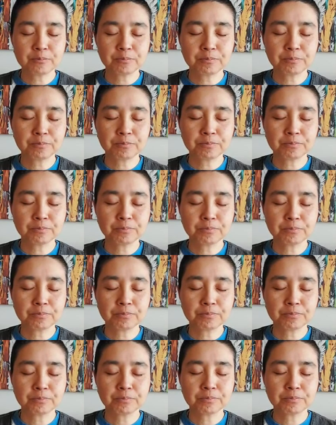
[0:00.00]

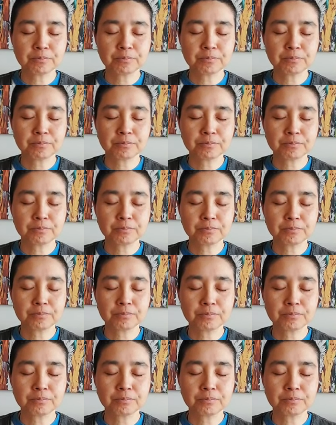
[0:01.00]

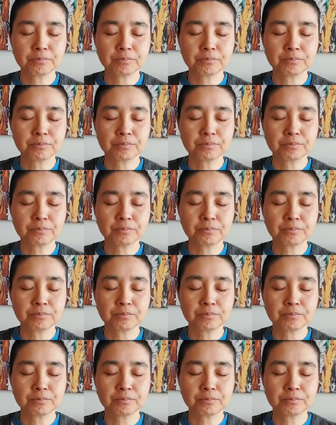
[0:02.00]

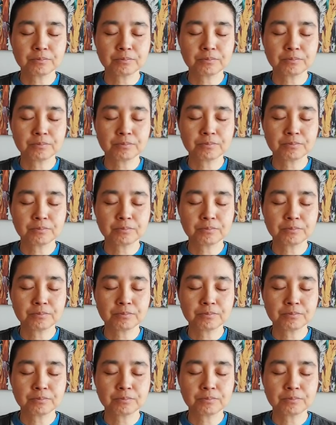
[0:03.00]

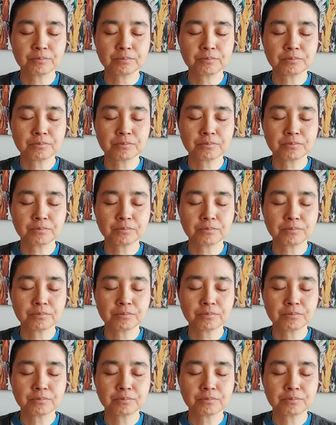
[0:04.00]
[no speech]